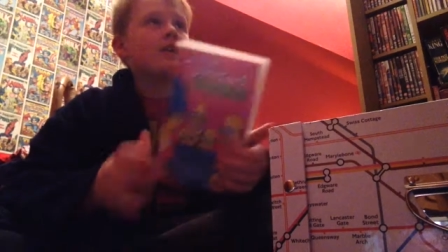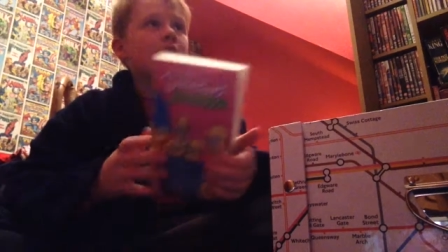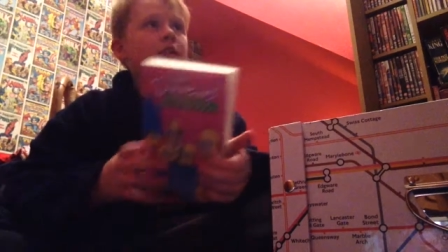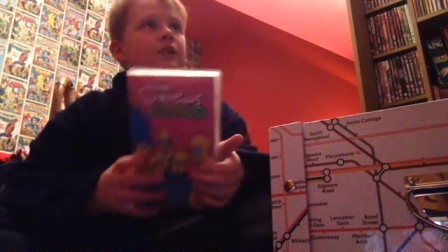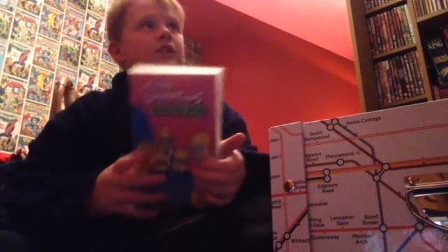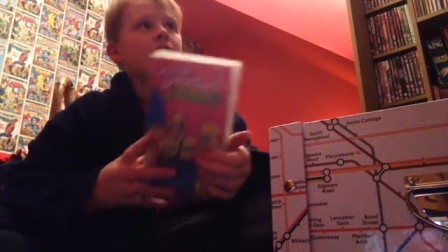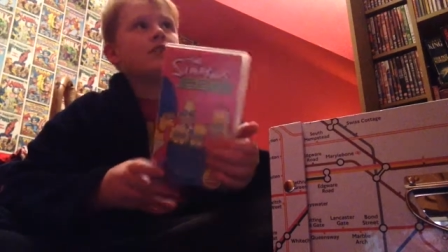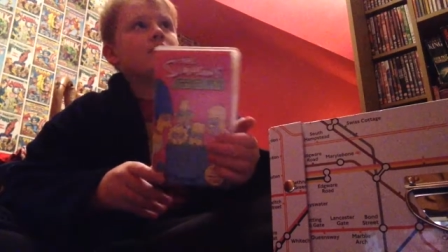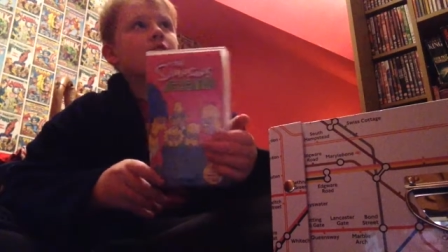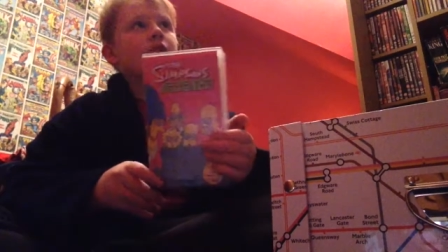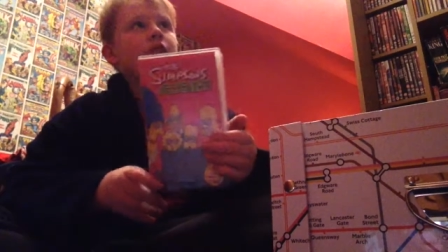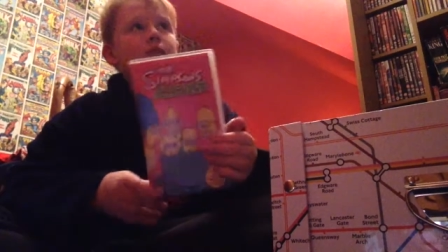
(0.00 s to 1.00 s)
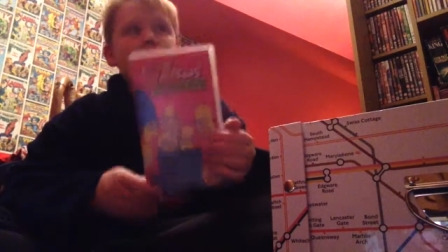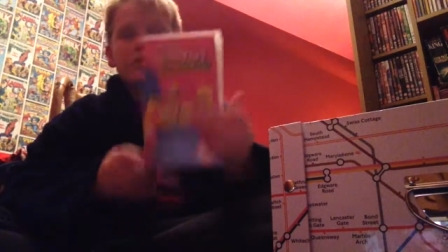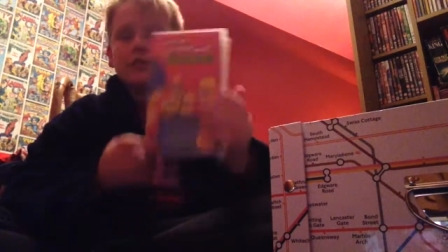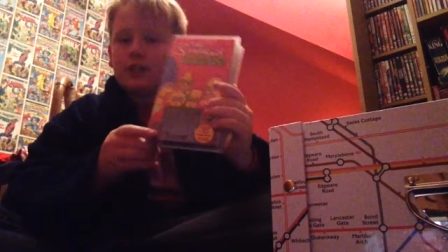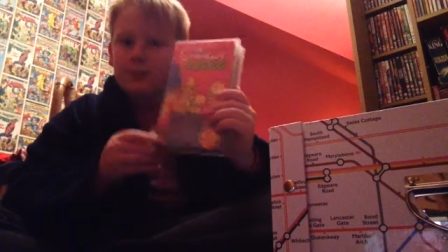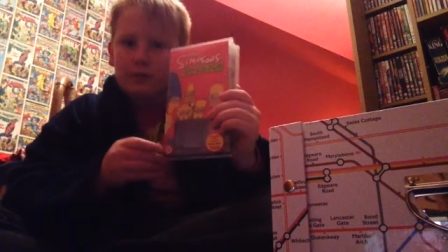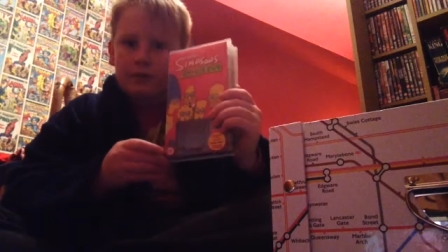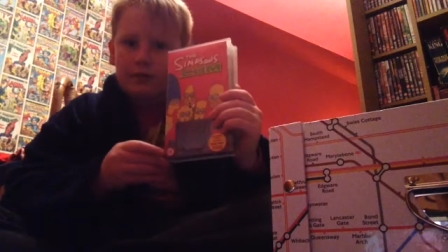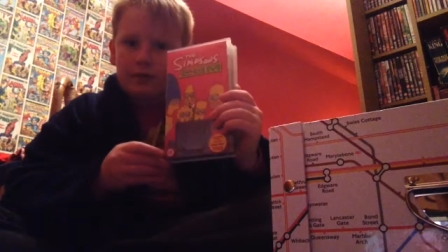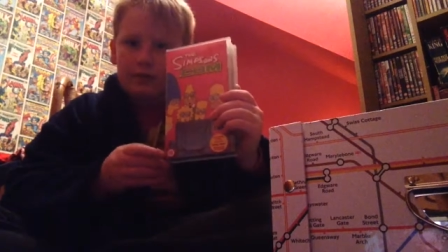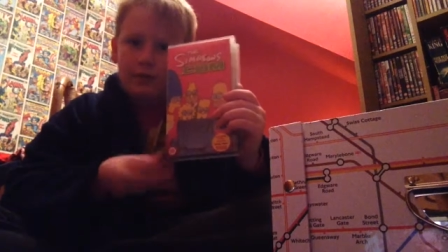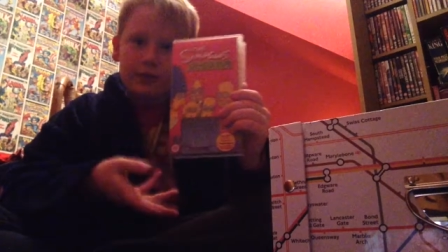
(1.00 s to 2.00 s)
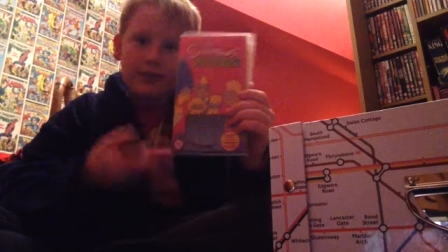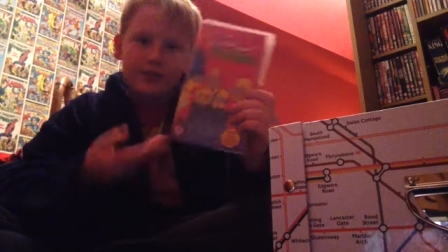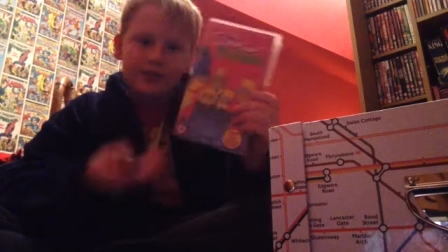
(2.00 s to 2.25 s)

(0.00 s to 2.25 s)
These are like Simpsons episodes that involve like